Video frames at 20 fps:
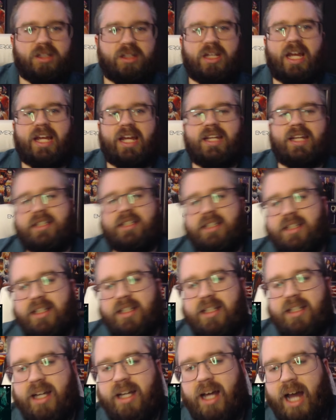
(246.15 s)
Like,
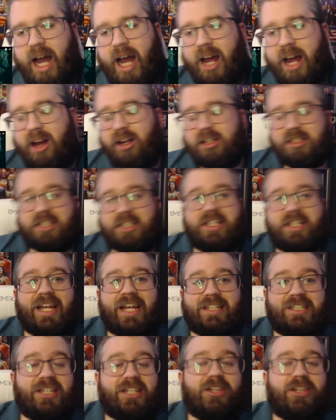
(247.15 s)
I honestly think
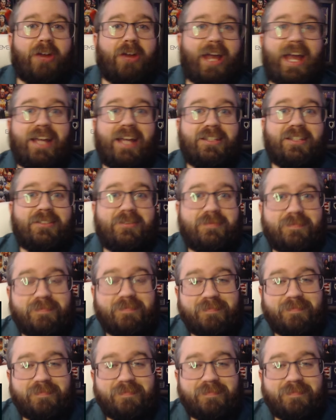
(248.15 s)
it's in their head,